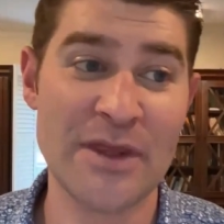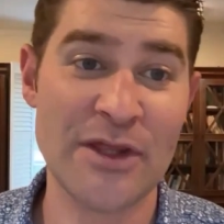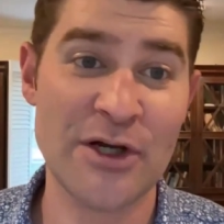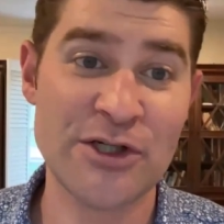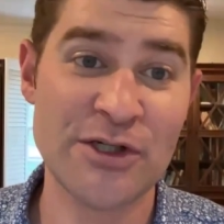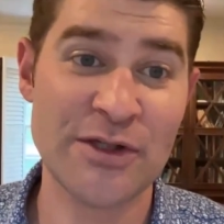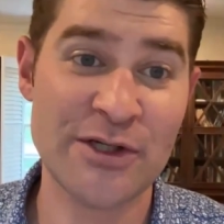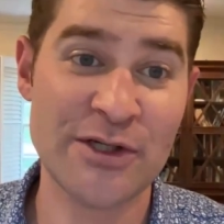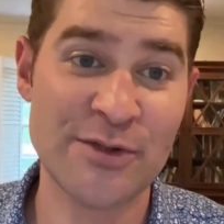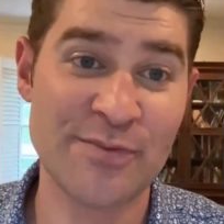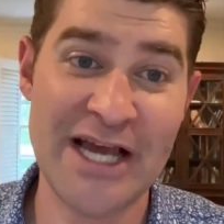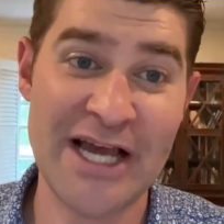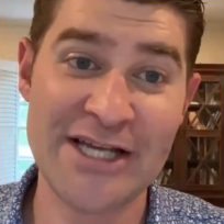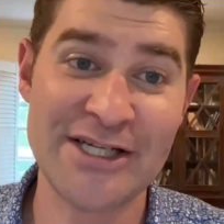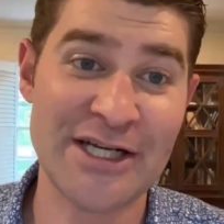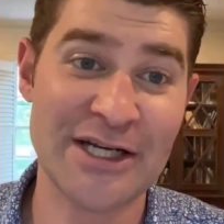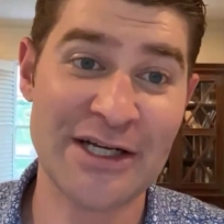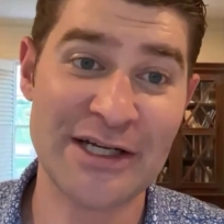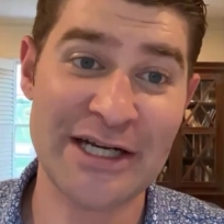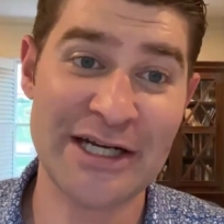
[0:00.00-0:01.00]
there's
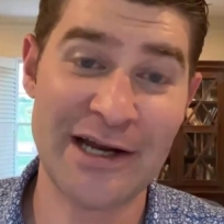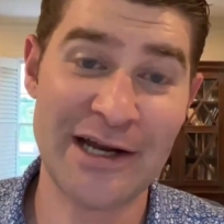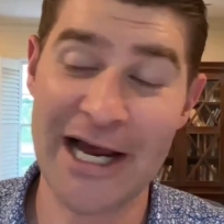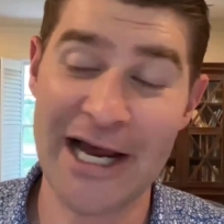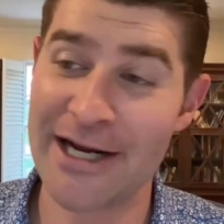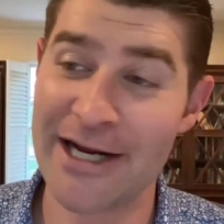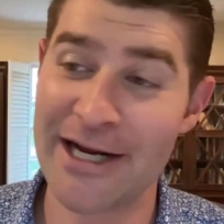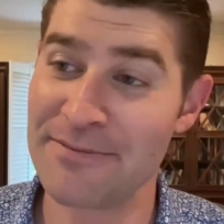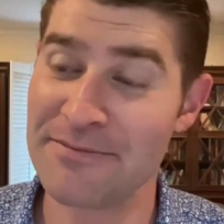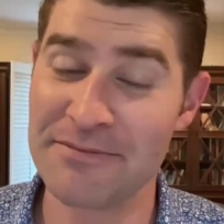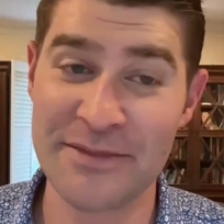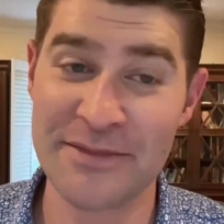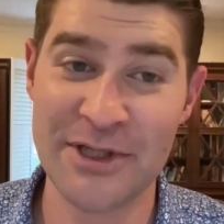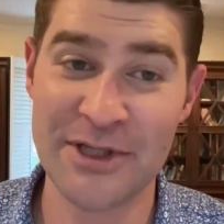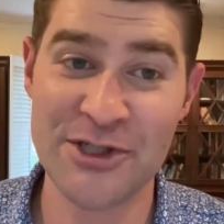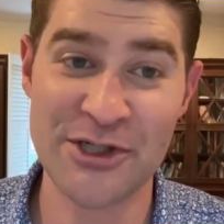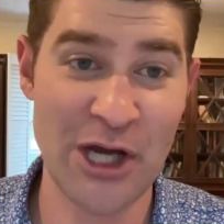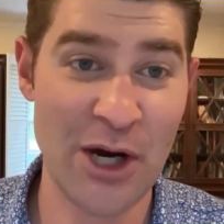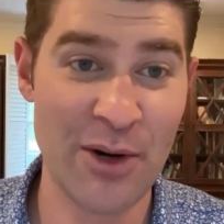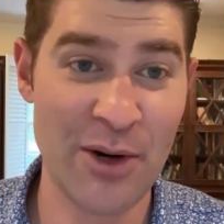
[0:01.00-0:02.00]
basically
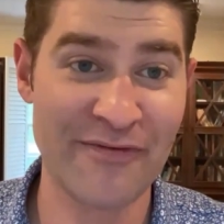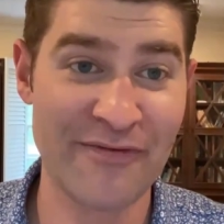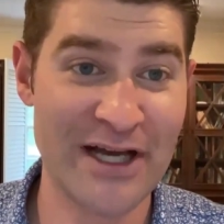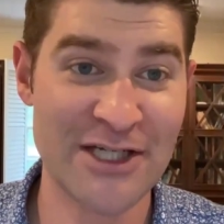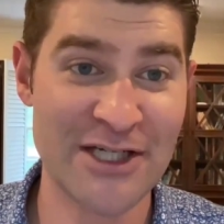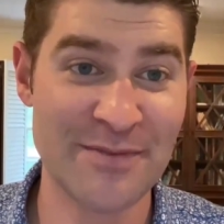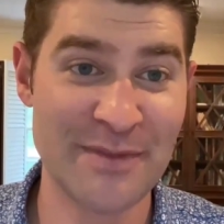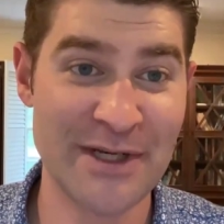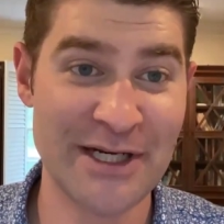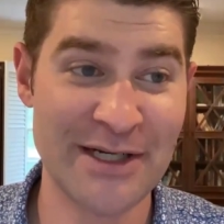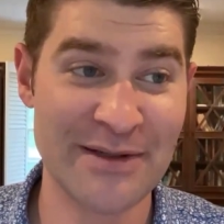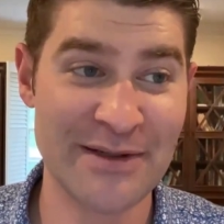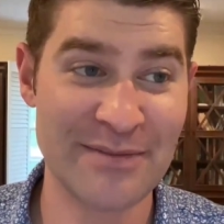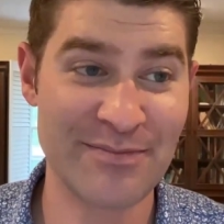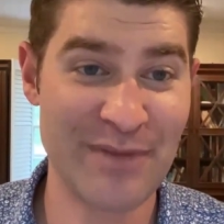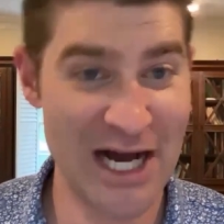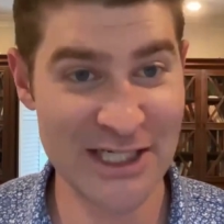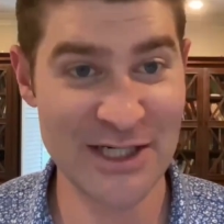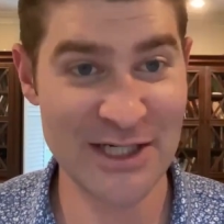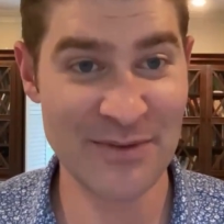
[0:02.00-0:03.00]
there's no investment
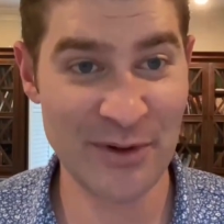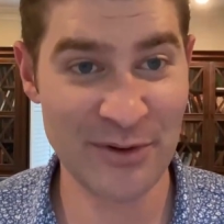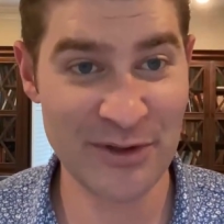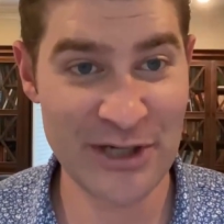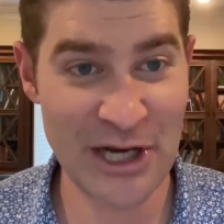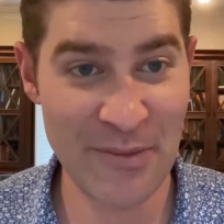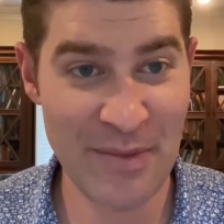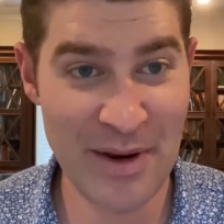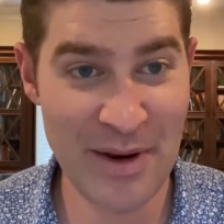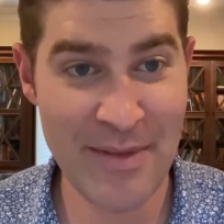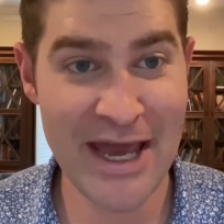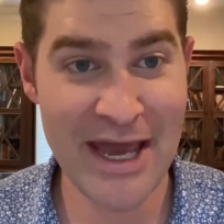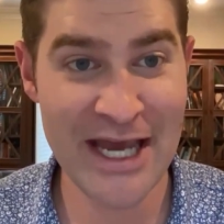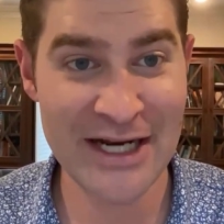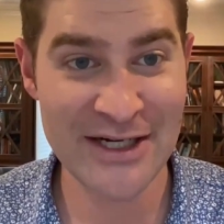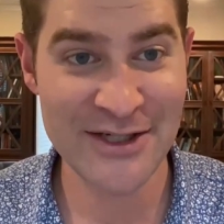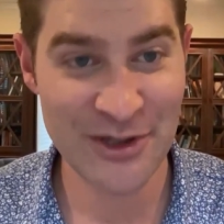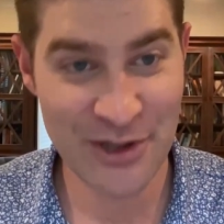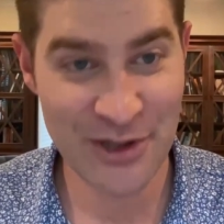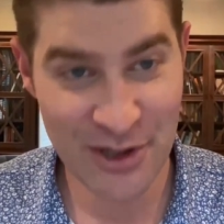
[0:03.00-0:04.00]
possibility to be
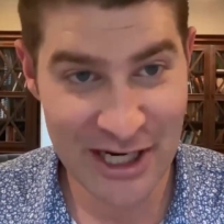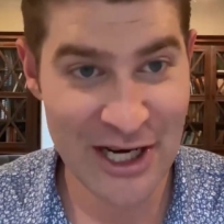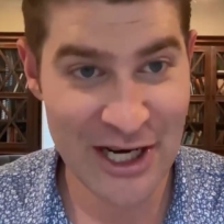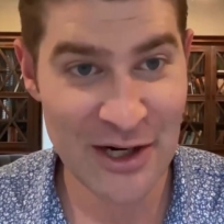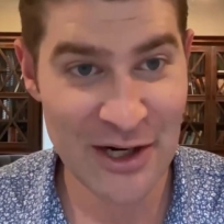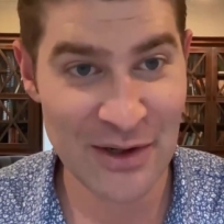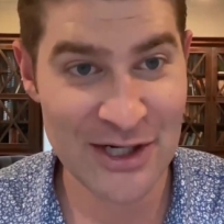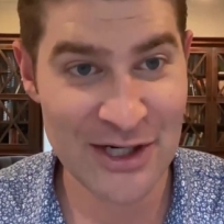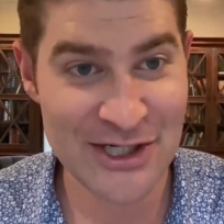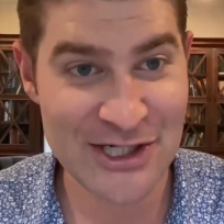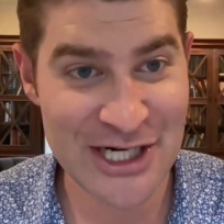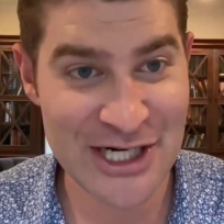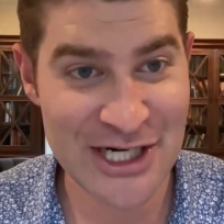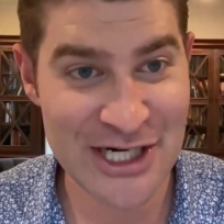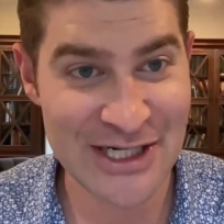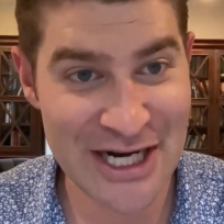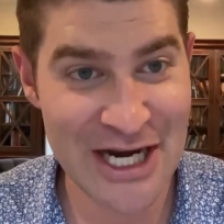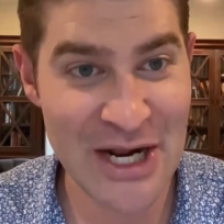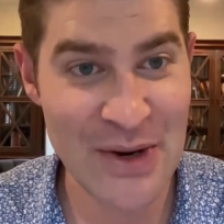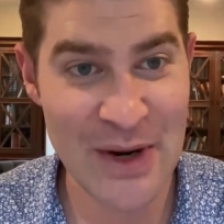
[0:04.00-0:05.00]
made. So you're getting your lunch
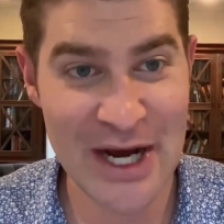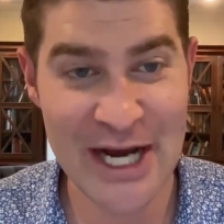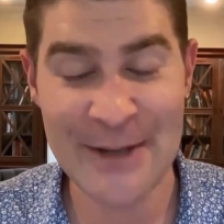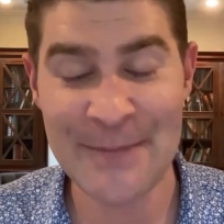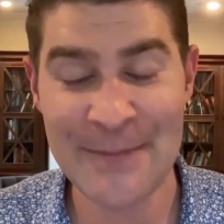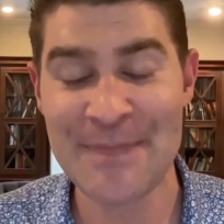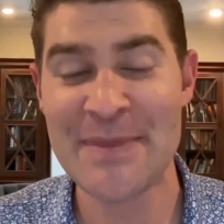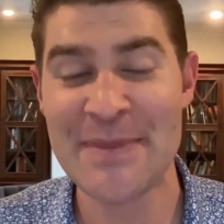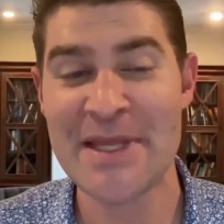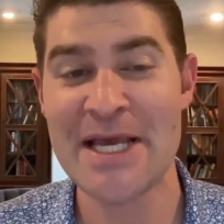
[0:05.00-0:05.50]
eaten anyway.